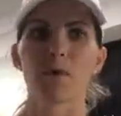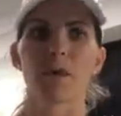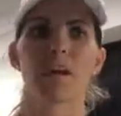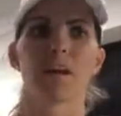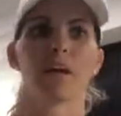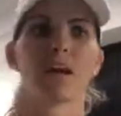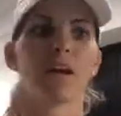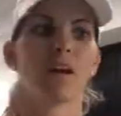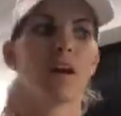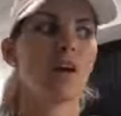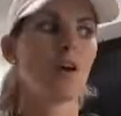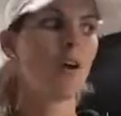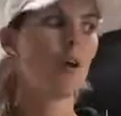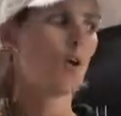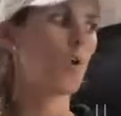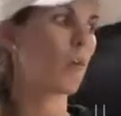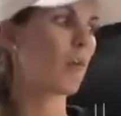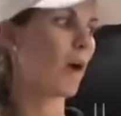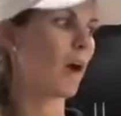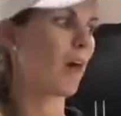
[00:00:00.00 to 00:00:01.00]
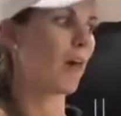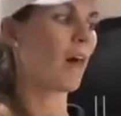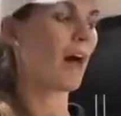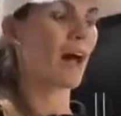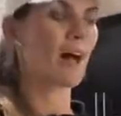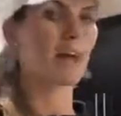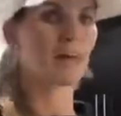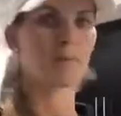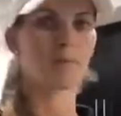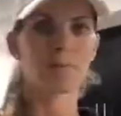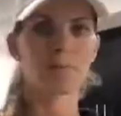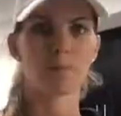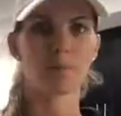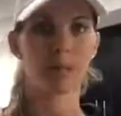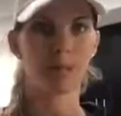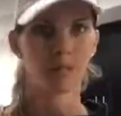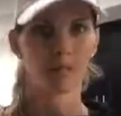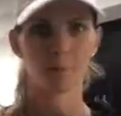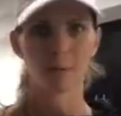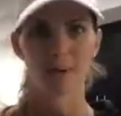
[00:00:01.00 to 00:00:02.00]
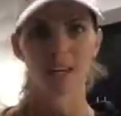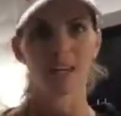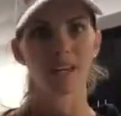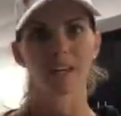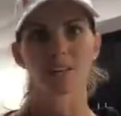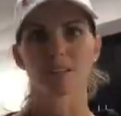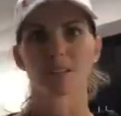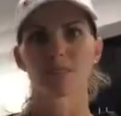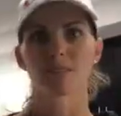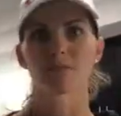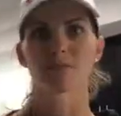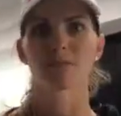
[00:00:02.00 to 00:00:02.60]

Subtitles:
pan while I'm playing with my kids.